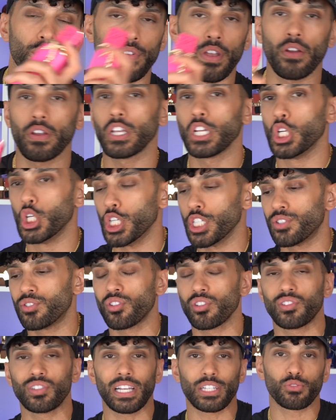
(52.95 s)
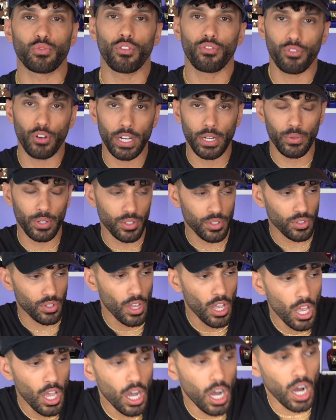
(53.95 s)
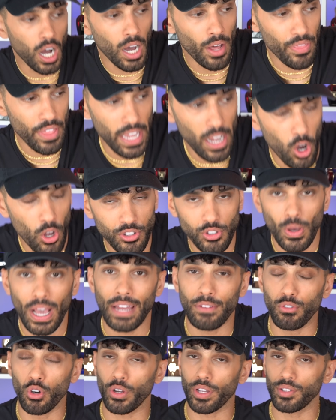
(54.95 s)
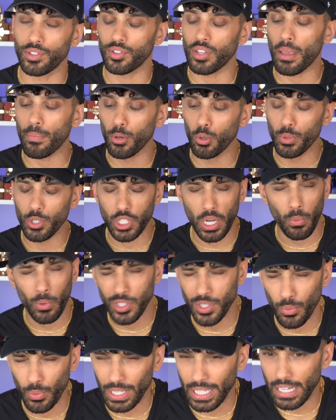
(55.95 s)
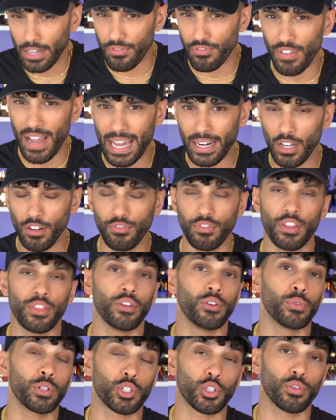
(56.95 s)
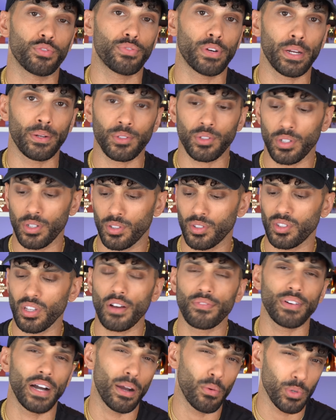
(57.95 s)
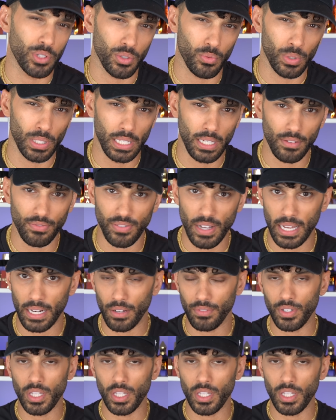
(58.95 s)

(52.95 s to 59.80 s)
very good, successful fragrance. They also had Vulcan Sable, which I wasn't really a fan of, and the original fragrance in itself, I wasn't really a fan of